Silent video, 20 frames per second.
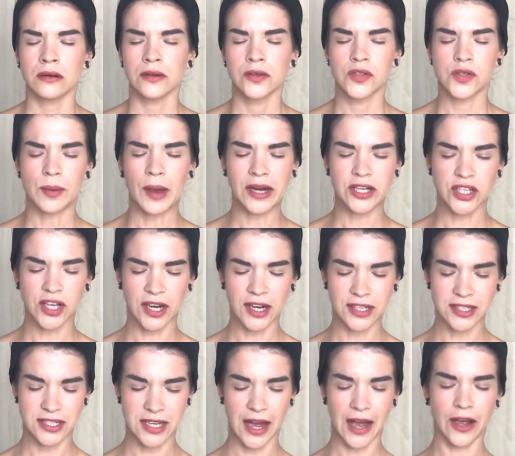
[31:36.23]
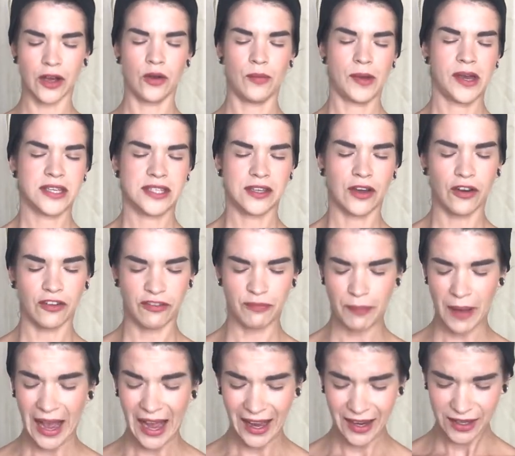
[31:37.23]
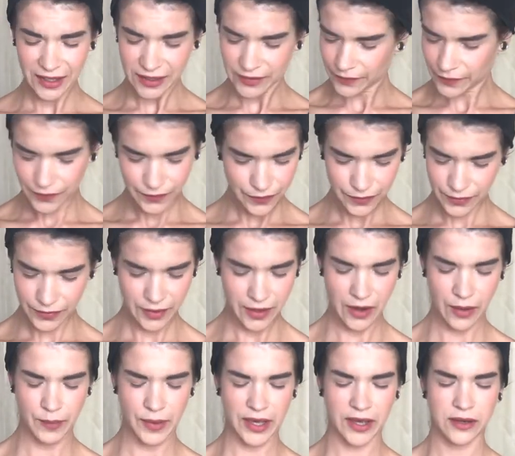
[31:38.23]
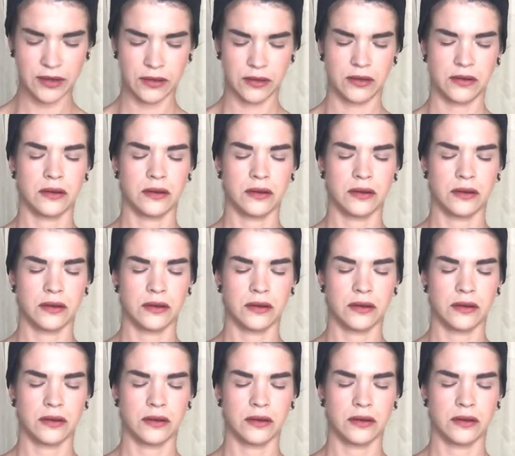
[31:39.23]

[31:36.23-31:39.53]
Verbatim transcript: So I'm actually going to dial myself back a bit